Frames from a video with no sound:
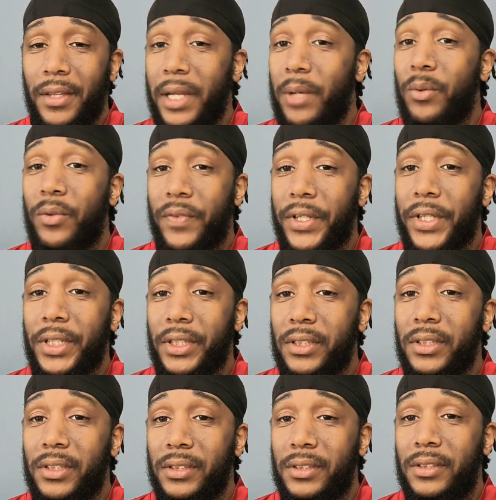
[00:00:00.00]
they were very
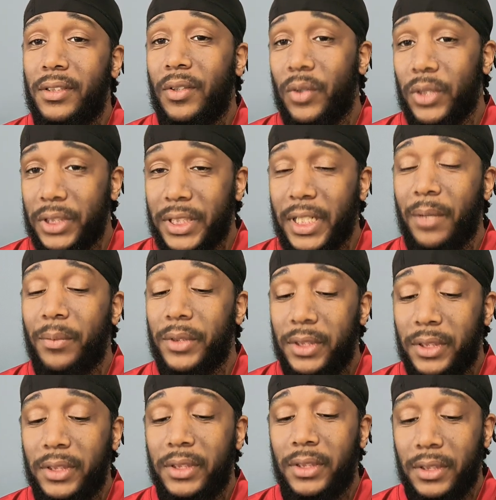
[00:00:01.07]
good. On a
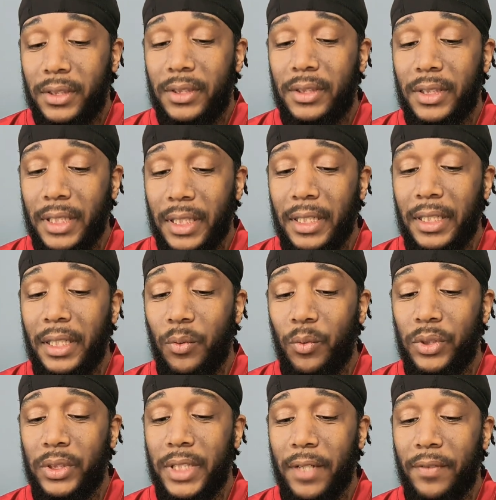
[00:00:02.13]
sandwich, it, it
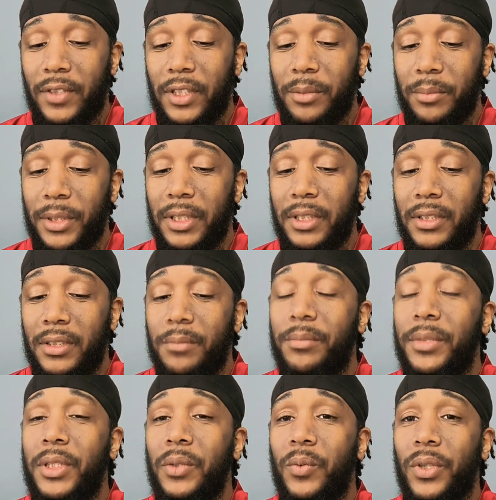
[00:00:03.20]
would definitely be,
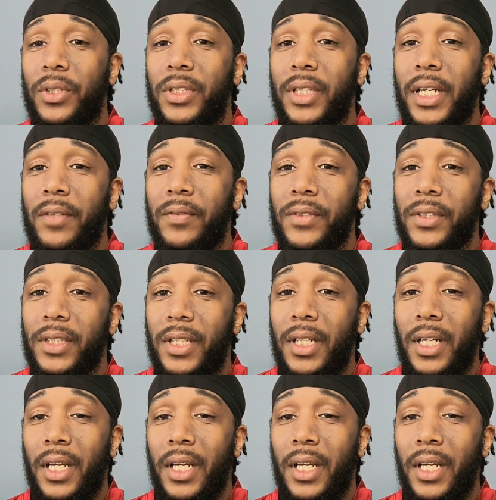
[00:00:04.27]
be worth the effort.